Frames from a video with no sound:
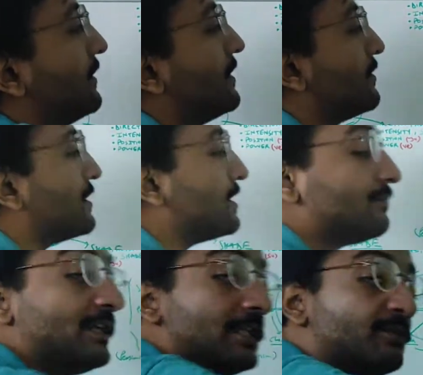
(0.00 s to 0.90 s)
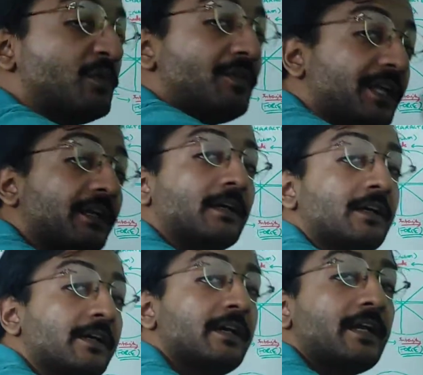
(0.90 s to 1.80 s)
This wheel is moving,
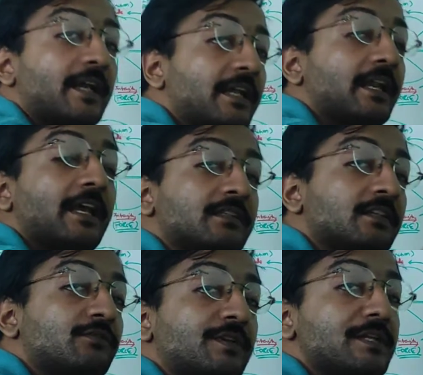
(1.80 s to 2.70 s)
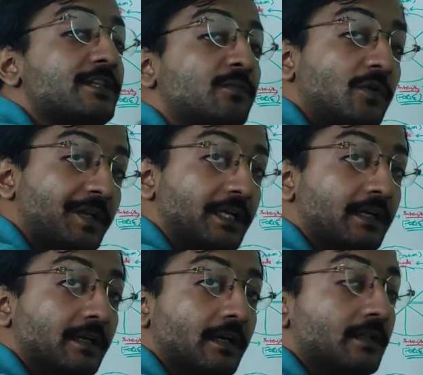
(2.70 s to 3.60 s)
and as this wheel is moving,
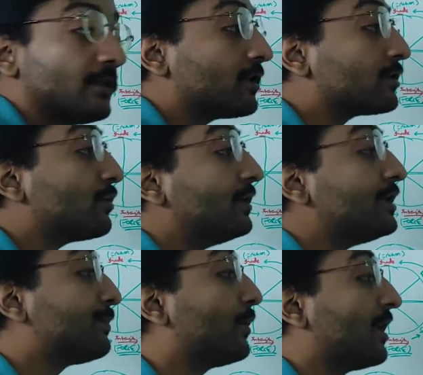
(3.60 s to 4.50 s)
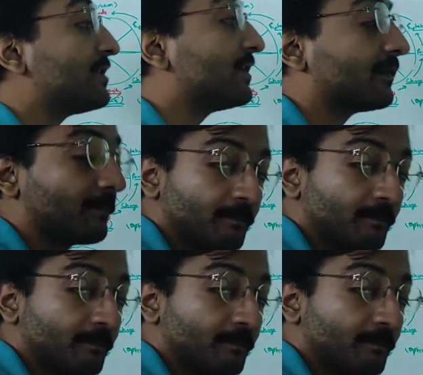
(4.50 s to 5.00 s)
the soul is progressing.